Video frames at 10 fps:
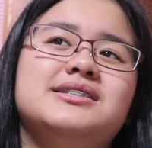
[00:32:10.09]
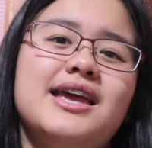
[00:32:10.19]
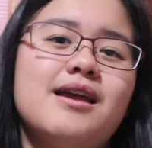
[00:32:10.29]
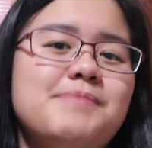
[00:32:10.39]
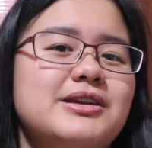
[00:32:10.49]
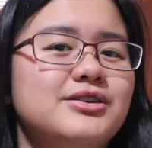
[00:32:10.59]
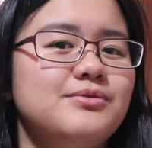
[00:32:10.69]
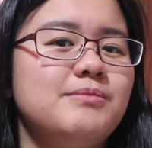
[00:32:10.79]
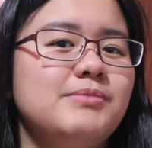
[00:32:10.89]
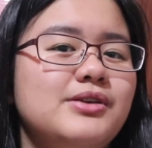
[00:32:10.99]
Take a picture
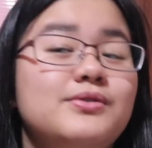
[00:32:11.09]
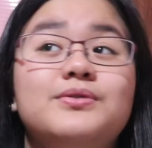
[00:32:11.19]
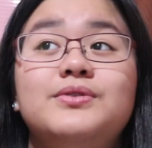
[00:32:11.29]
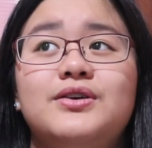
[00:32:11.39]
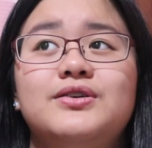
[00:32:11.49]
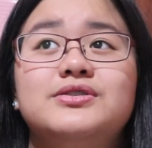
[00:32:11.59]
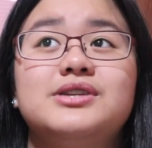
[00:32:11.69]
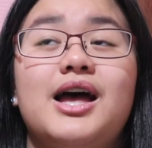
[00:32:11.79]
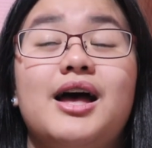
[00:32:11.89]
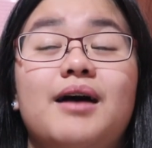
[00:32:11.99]
with me, who knows.
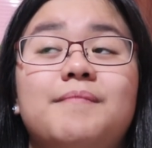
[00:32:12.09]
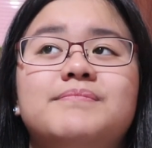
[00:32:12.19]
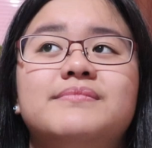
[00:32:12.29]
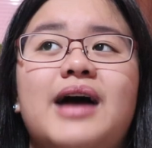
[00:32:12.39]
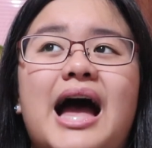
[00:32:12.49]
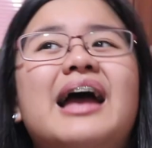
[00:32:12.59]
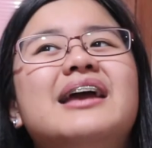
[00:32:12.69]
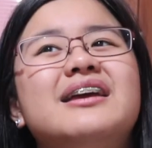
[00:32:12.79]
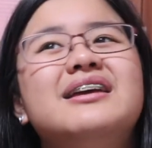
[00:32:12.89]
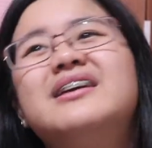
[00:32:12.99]

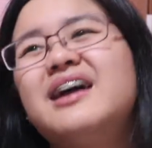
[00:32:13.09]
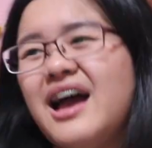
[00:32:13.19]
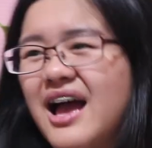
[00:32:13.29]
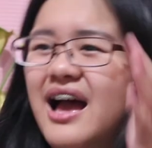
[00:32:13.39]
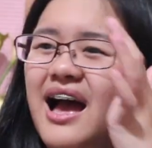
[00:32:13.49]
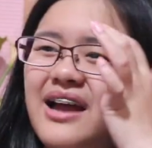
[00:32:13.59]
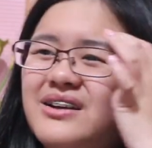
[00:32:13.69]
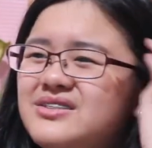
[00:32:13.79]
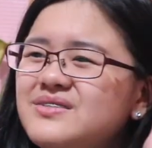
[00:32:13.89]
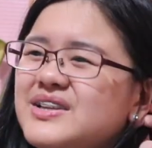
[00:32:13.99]
I
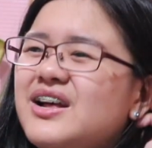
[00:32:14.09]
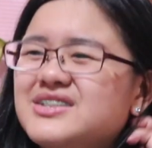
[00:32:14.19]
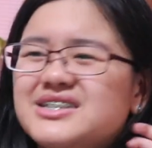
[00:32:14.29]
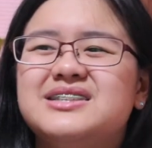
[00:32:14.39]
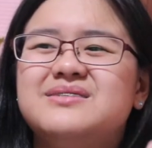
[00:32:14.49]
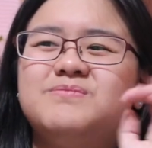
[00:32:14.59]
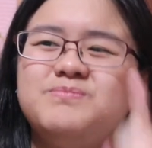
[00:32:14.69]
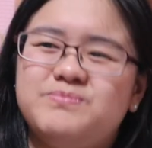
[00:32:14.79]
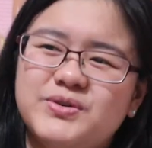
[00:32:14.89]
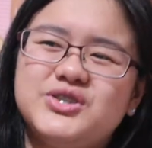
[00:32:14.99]
will also
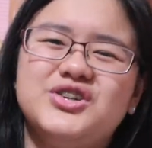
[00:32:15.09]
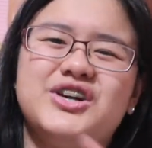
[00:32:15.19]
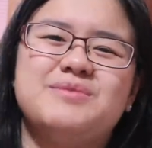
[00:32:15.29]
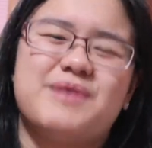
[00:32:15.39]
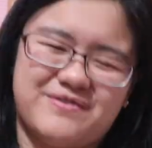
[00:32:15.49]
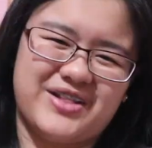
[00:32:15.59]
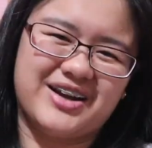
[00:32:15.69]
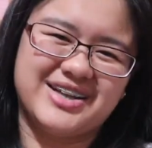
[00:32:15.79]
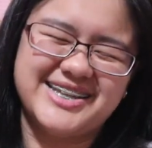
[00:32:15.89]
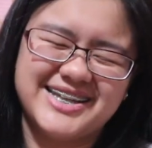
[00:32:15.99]
put you in my
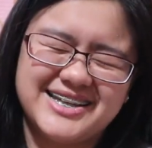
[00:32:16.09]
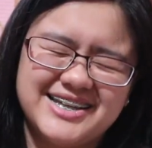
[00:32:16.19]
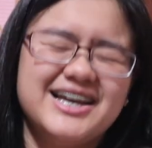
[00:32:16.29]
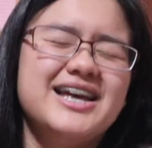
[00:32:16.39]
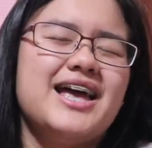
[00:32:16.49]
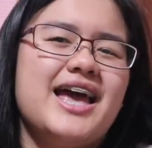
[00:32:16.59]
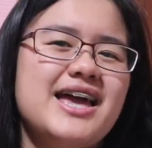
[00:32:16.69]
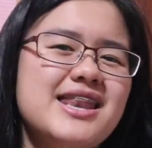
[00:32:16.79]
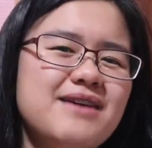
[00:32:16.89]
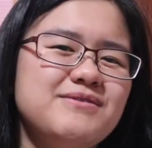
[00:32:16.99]
vlog.
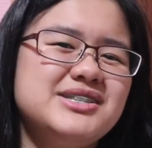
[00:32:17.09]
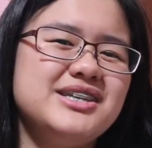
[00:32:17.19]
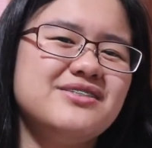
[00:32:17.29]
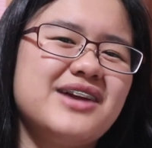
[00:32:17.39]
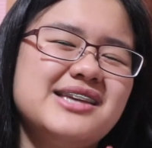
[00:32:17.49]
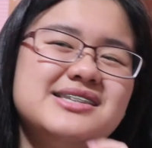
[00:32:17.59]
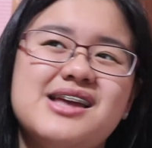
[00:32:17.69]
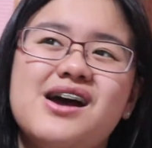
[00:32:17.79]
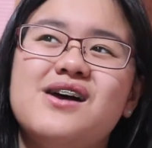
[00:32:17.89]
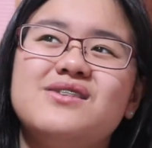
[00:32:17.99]
And I will see you guys
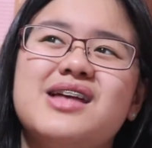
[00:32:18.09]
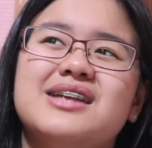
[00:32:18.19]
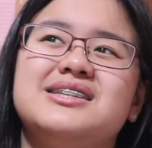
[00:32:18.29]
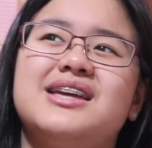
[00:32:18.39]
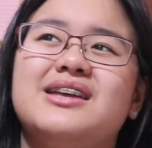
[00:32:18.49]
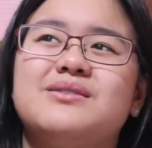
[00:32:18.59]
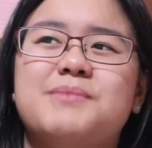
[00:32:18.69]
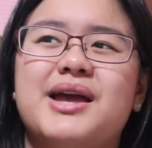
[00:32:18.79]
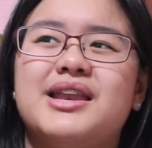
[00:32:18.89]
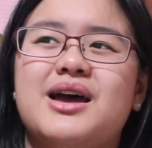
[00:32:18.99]
now. That's the end of
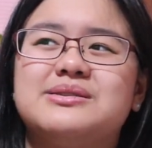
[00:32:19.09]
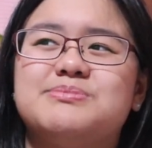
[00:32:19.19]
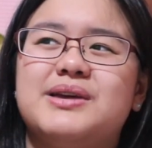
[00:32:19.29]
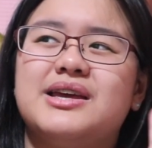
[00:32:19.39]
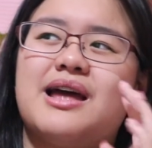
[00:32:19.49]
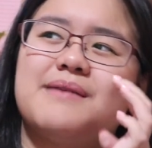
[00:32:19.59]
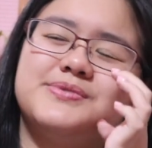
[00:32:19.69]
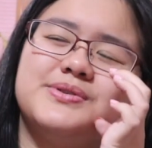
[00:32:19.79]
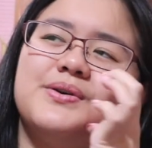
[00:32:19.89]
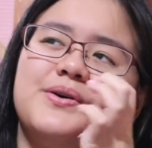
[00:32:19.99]
my announcement. I'm
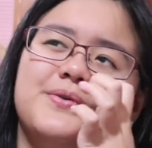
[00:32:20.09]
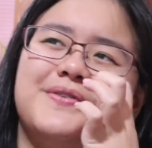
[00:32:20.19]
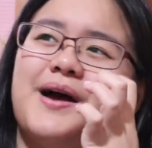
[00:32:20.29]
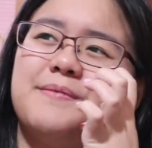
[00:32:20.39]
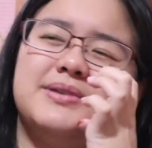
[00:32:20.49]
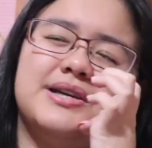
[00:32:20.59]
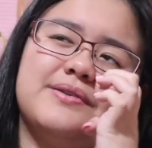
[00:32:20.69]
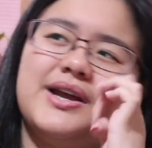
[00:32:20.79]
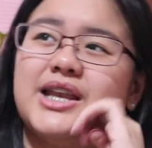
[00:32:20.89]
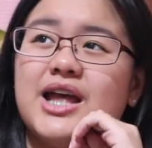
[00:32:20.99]
so rambling
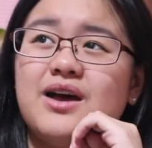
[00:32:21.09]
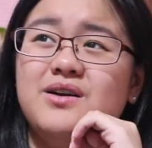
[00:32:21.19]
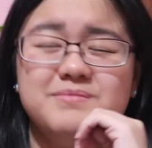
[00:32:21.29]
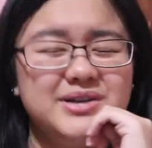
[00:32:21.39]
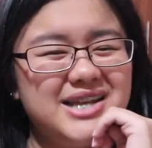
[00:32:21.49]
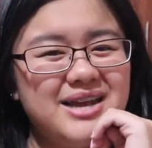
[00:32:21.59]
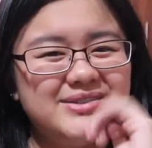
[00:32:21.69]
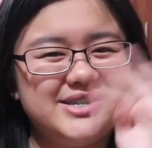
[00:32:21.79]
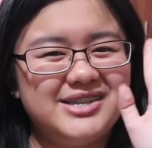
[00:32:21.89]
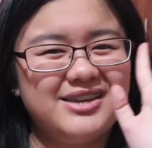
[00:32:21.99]
right now. But I
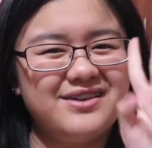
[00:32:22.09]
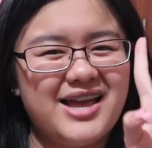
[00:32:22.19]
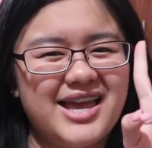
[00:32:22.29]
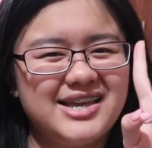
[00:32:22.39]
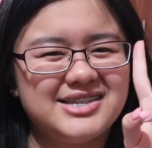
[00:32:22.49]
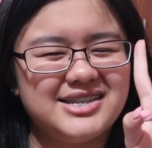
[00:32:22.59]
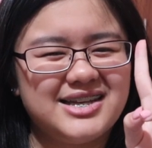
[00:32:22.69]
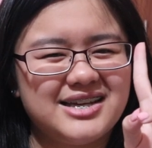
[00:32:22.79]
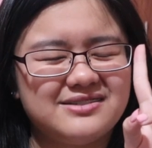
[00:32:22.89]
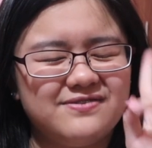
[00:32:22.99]
will see you guys in the
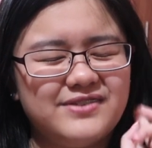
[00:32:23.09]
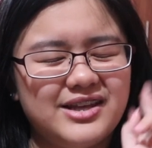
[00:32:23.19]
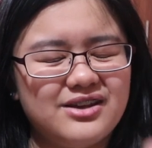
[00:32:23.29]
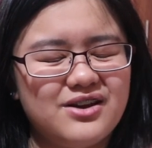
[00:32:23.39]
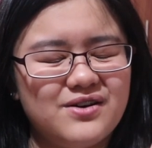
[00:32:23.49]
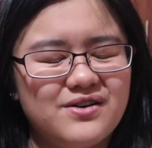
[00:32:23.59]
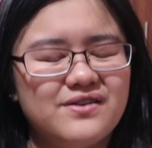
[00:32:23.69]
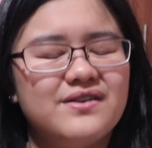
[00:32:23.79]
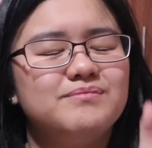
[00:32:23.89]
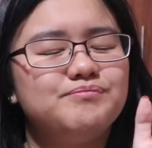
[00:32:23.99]
next video.